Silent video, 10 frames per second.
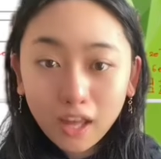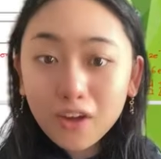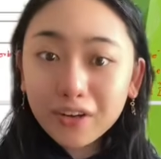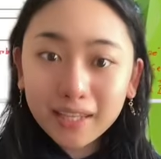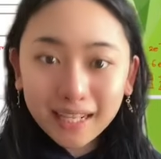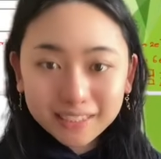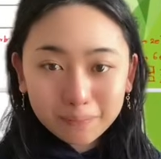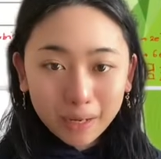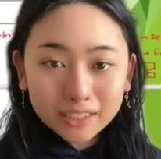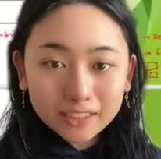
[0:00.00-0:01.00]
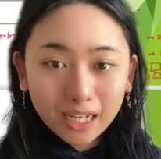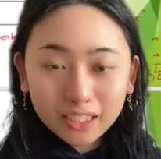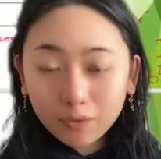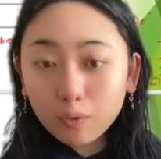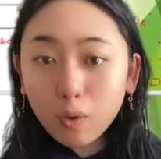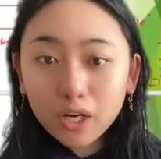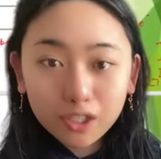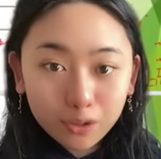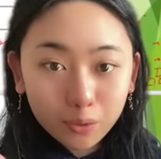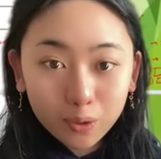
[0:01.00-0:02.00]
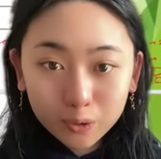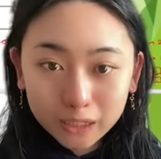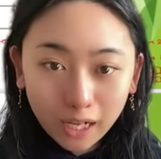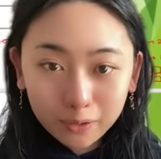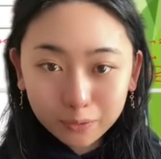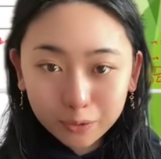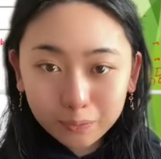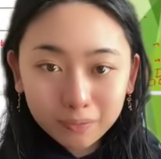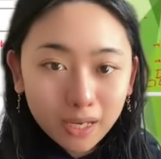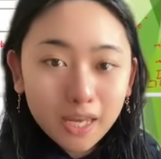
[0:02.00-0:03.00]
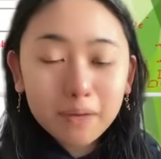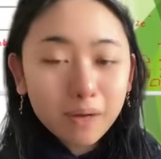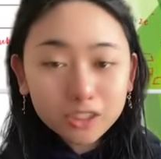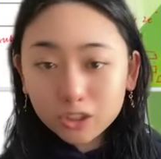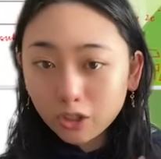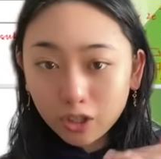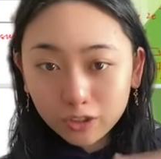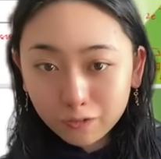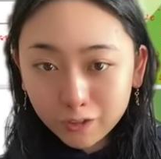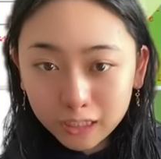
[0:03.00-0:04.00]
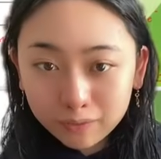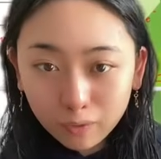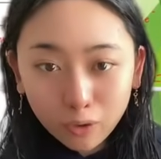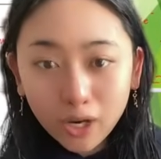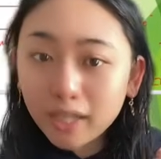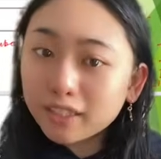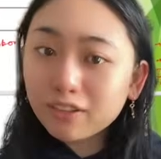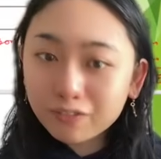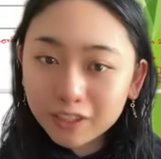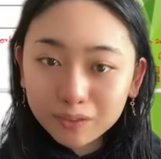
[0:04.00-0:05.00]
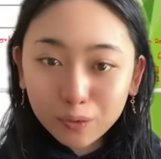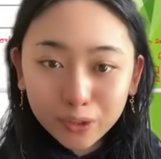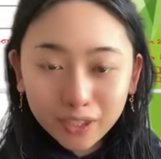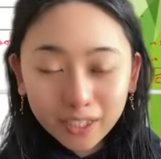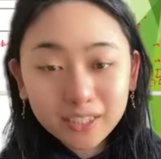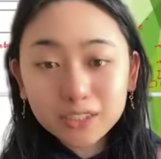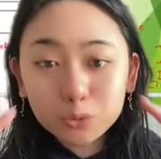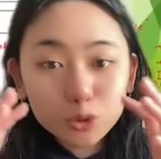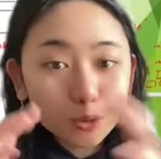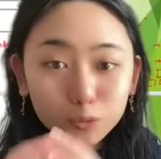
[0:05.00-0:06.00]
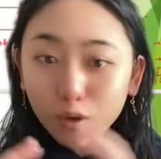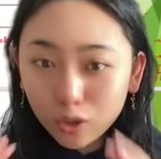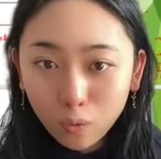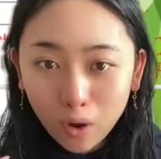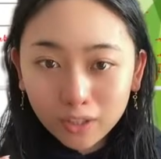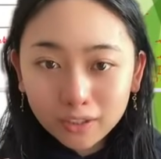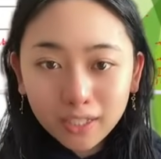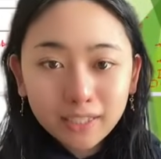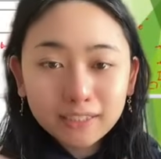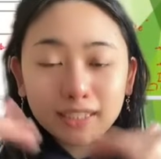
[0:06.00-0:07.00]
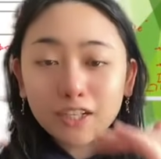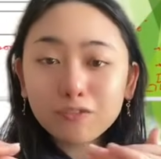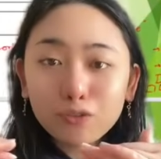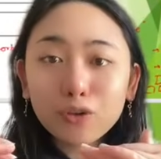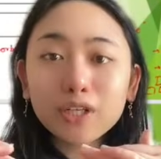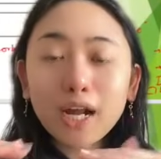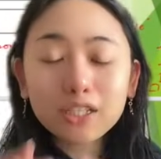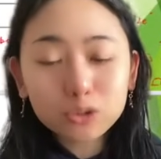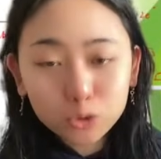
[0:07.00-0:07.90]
Okay, let's imagine now that we're walking through a hotel room. Imagine you're on the first floor, and in the first floor there is room 101. Second floor it has